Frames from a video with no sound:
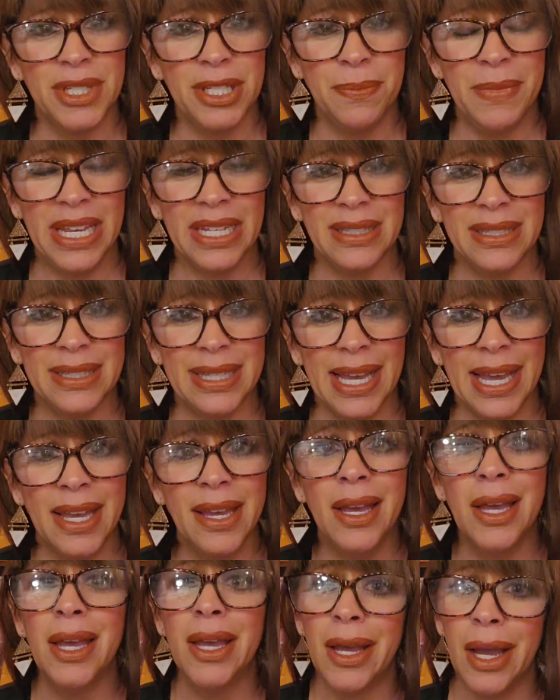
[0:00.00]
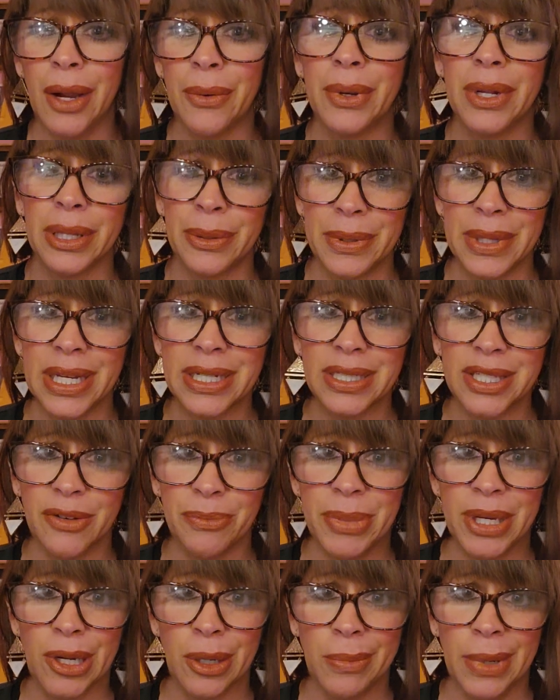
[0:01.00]
to me and say, I really would like to
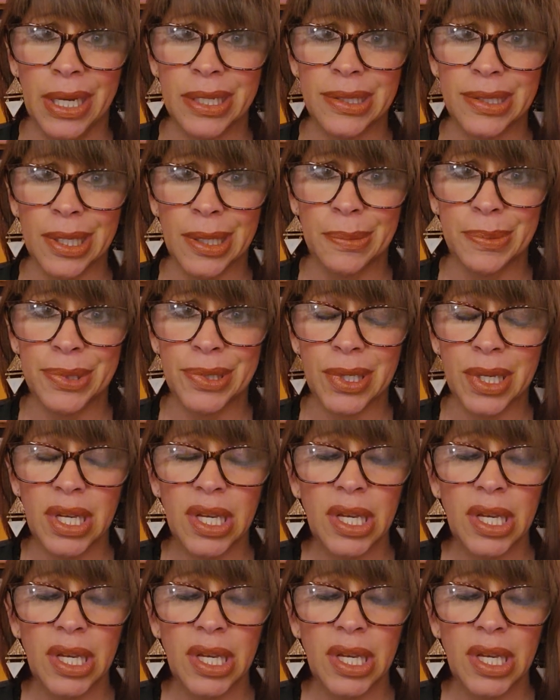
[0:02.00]
have bigger biceps.